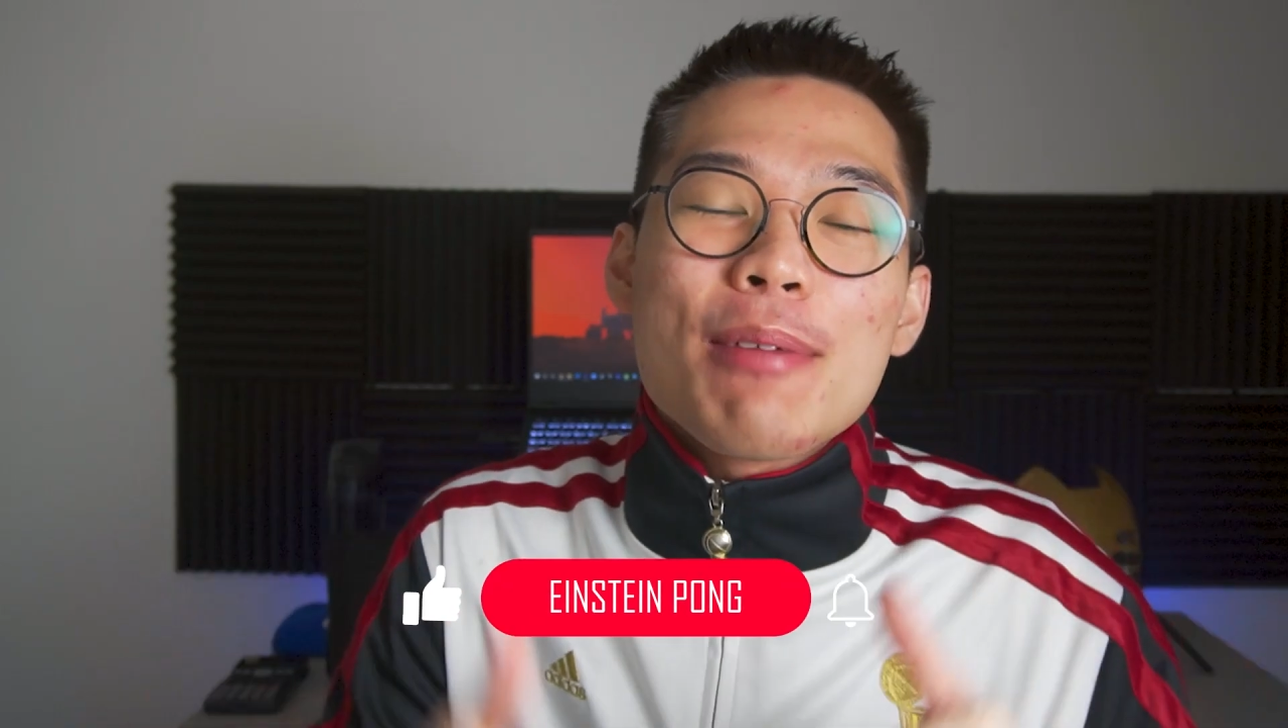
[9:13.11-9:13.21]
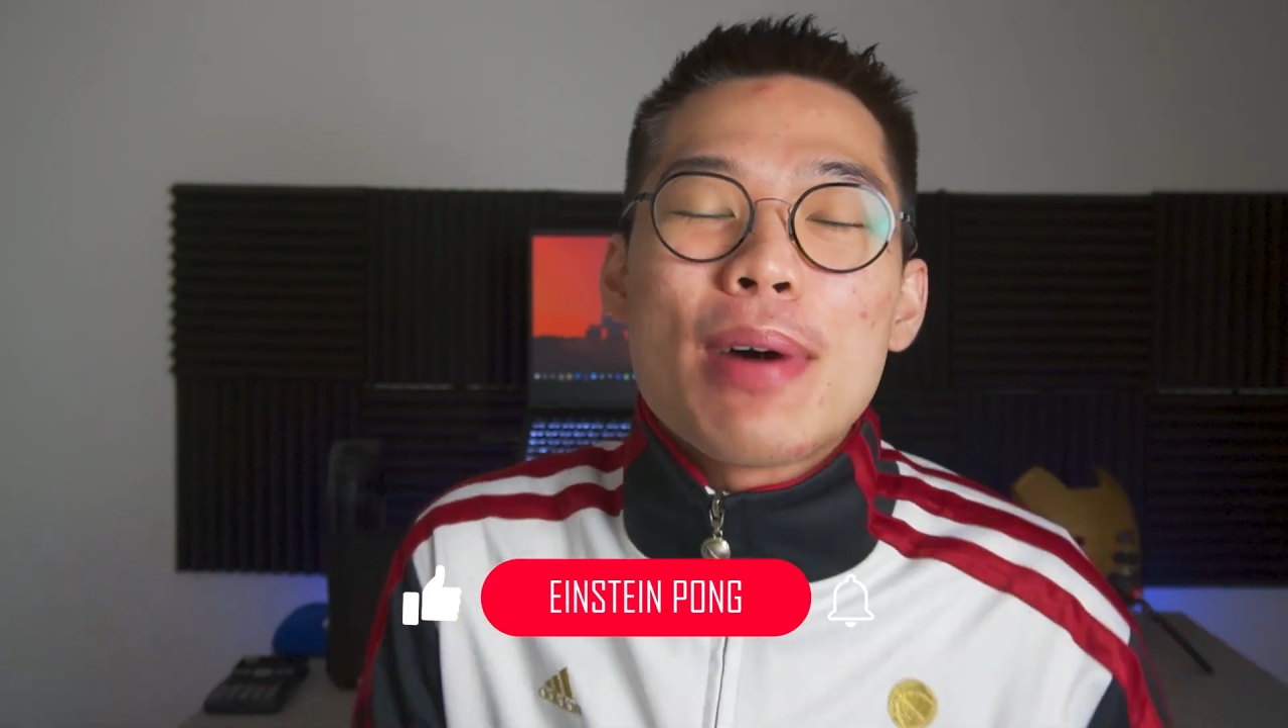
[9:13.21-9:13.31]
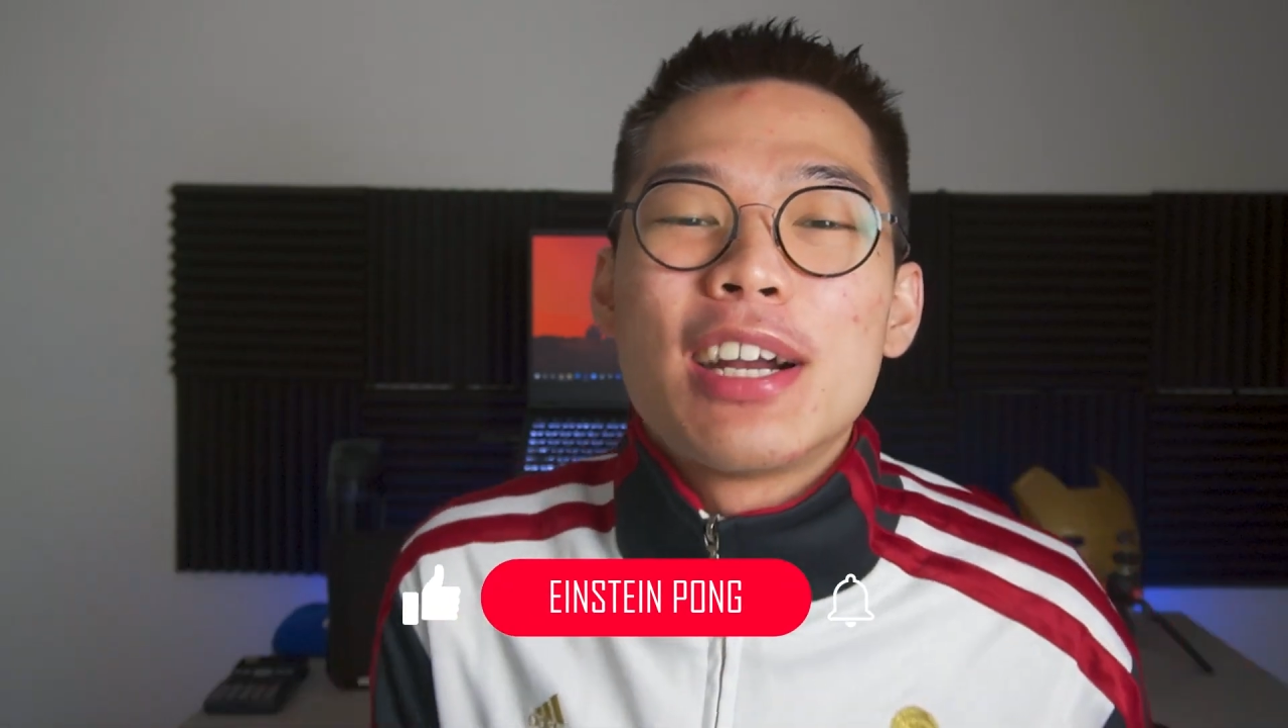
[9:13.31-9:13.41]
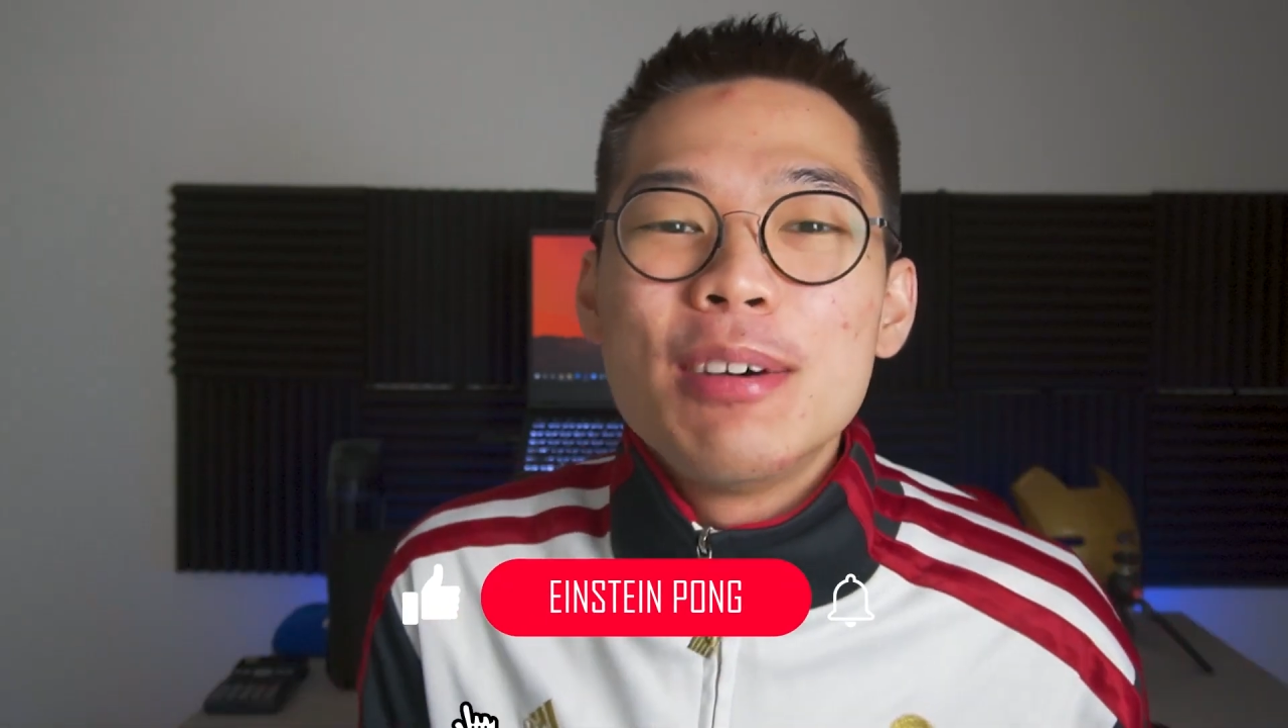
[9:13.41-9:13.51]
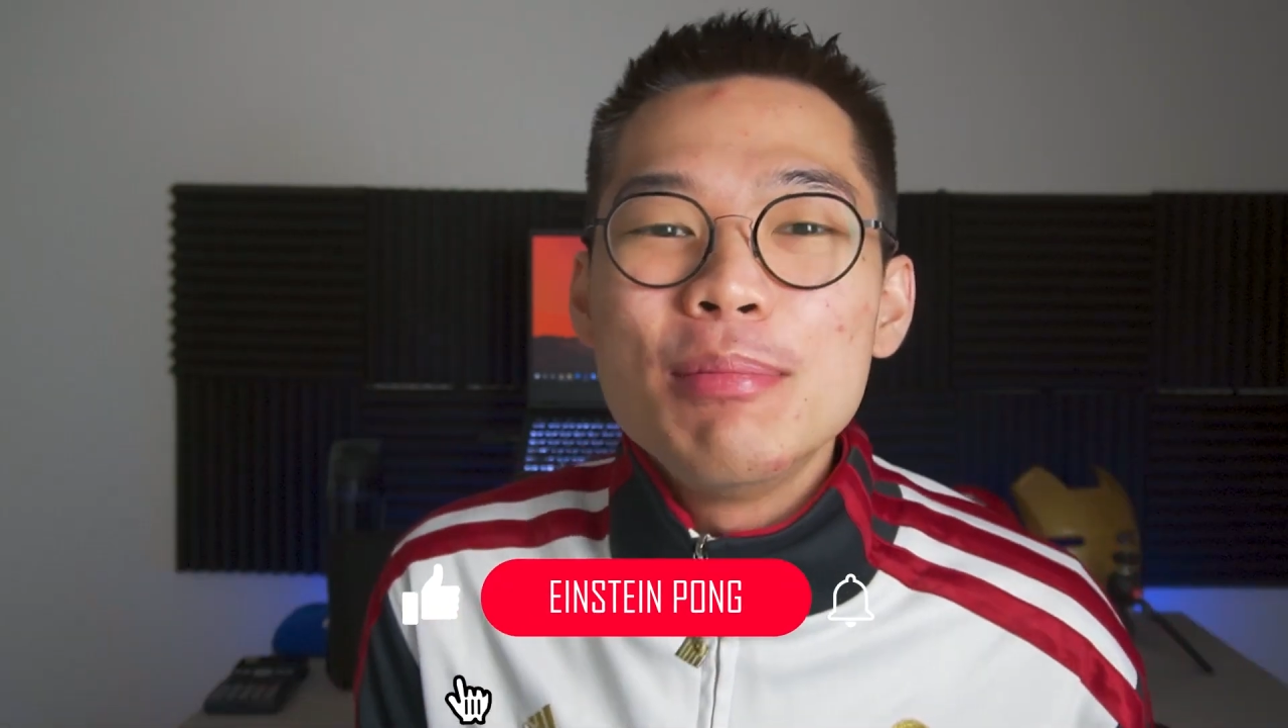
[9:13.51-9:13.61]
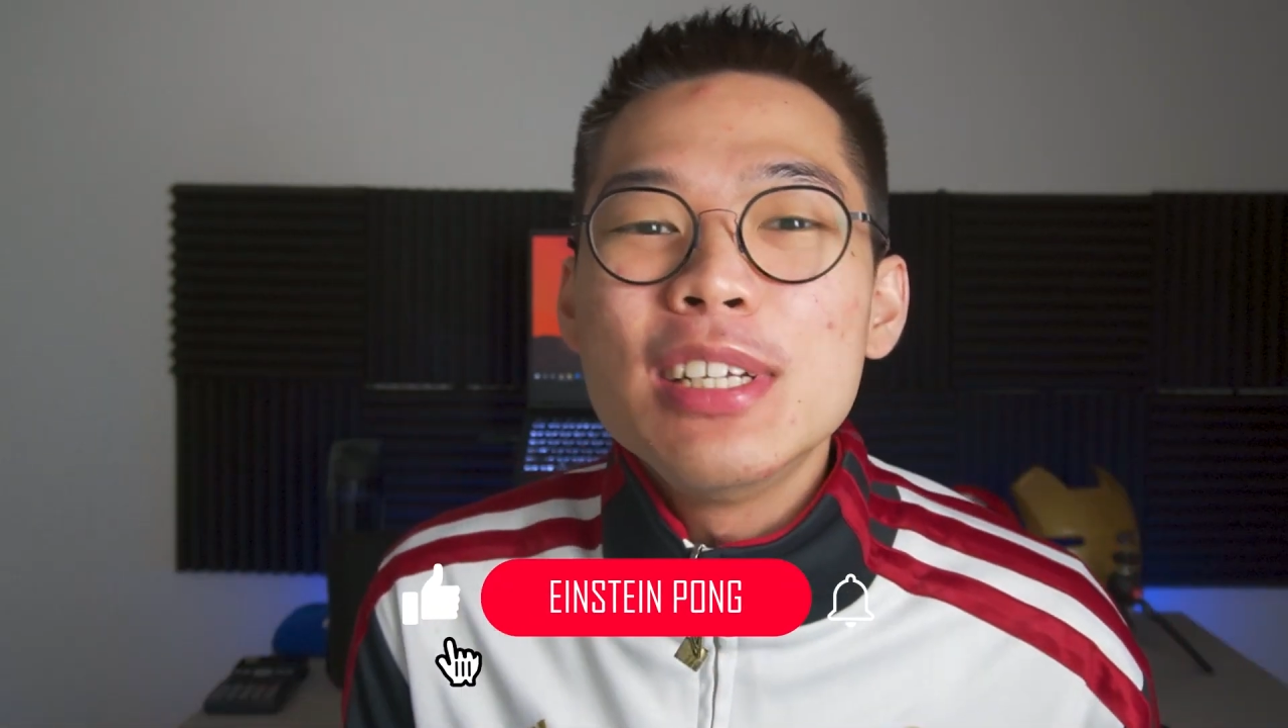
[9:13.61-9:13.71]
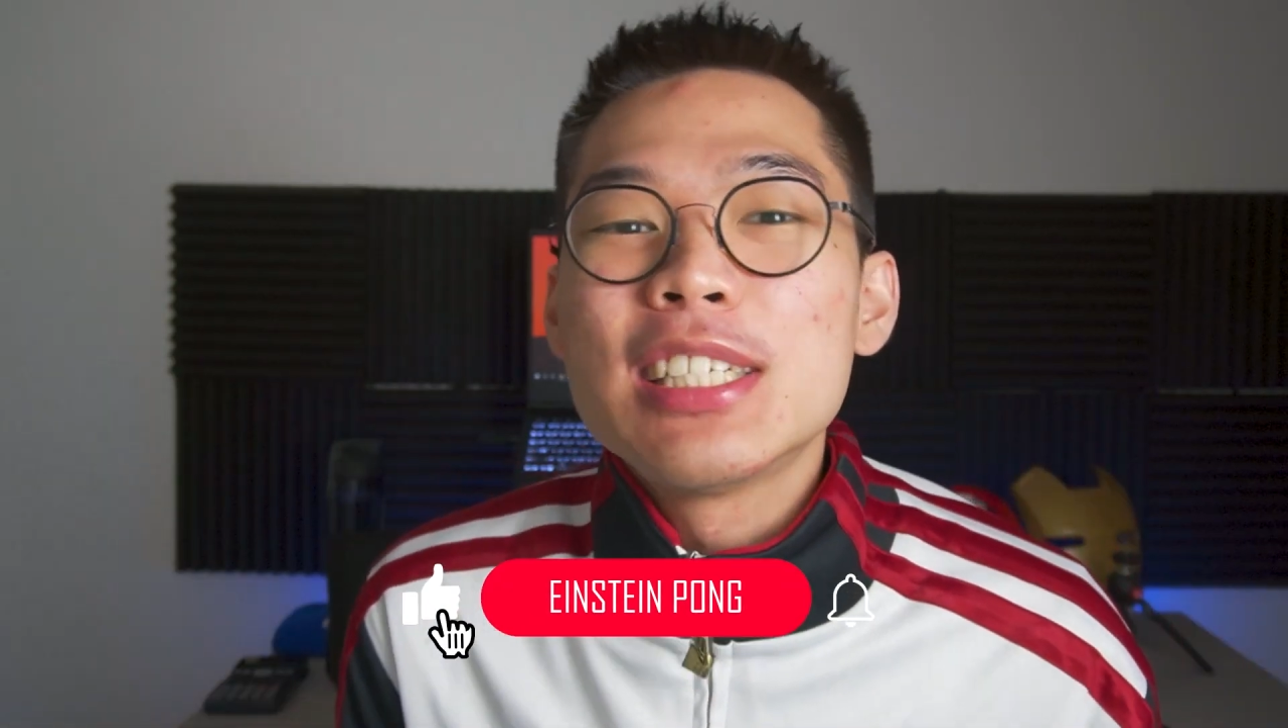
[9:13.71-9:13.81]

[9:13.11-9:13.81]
like button,